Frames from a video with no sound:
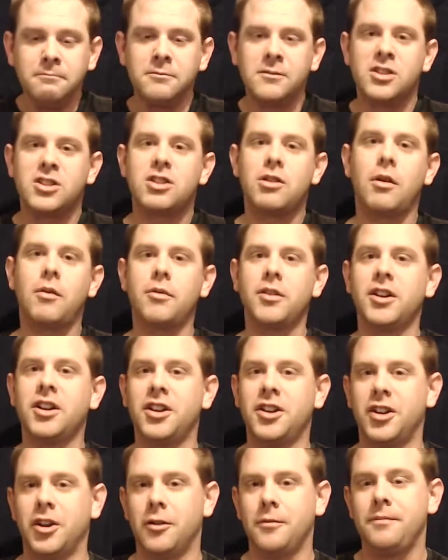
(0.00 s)
So what we're going to
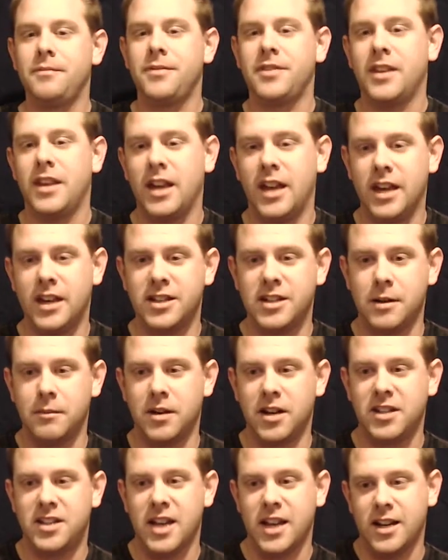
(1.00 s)
do is I'm going
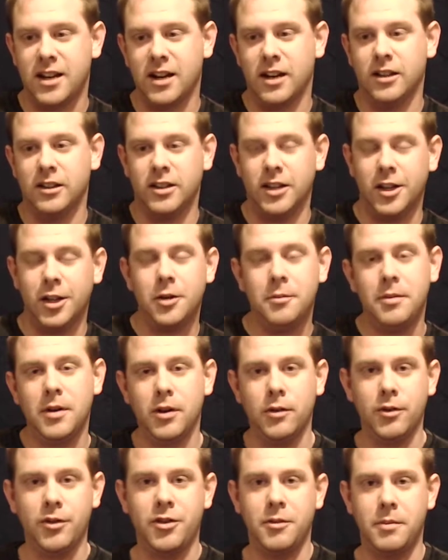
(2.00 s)
to take a little
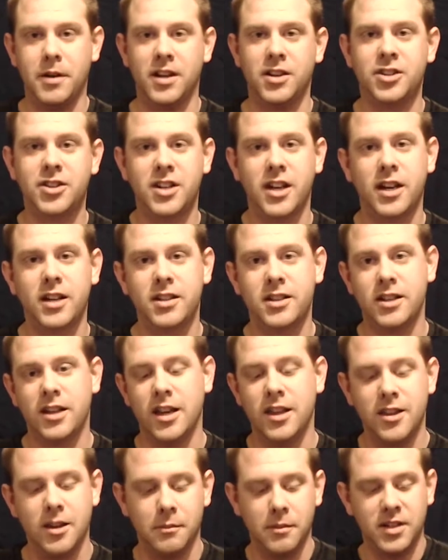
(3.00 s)
bit with the pinch test,
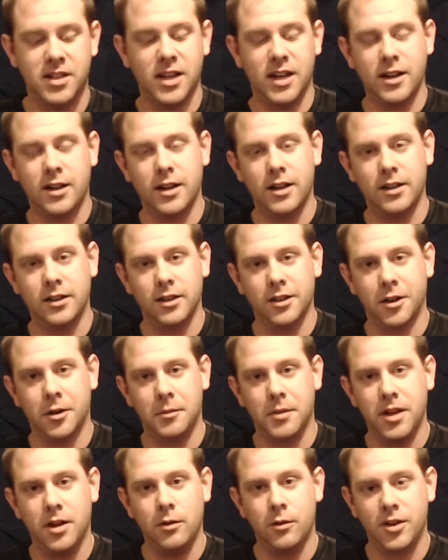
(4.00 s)
and then I'm going to take a little
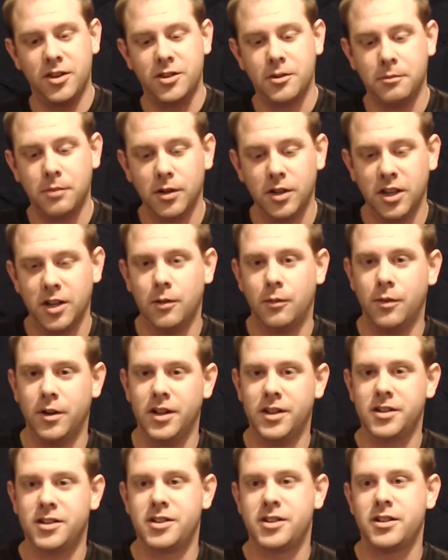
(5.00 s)
bit with the bullet
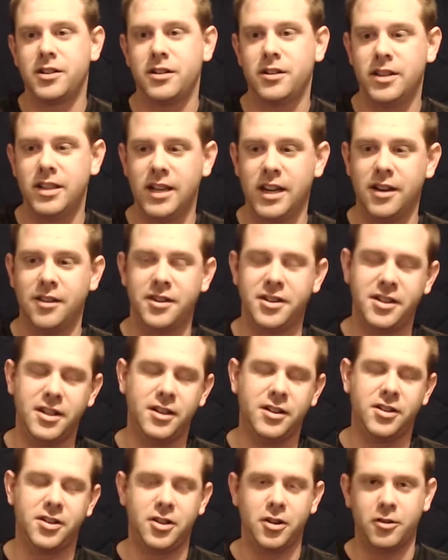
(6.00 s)
once the
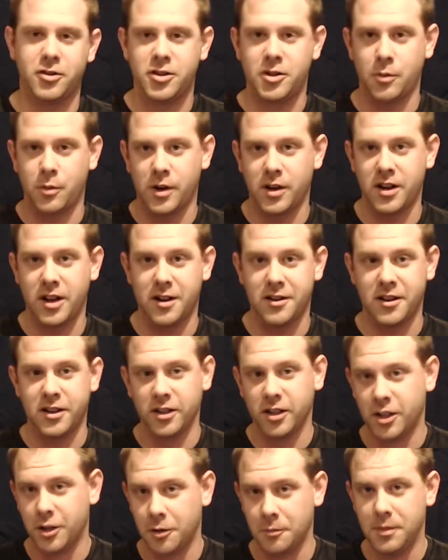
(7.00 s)
scent starts to wear down a
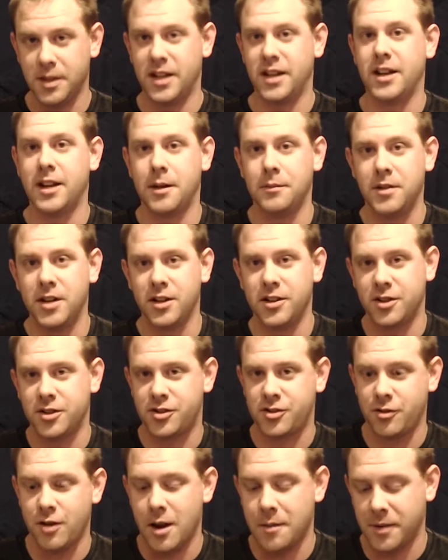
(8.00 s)
little bit and I'm done
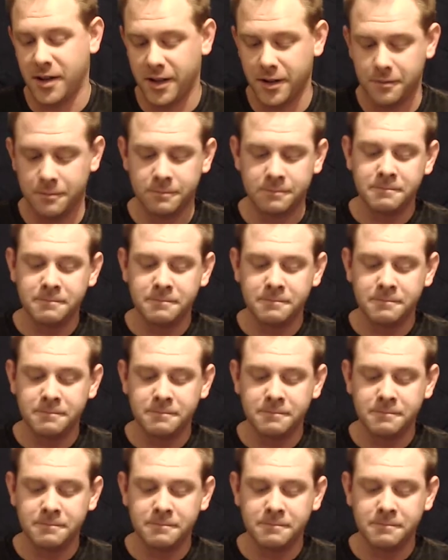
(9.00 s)
describing it.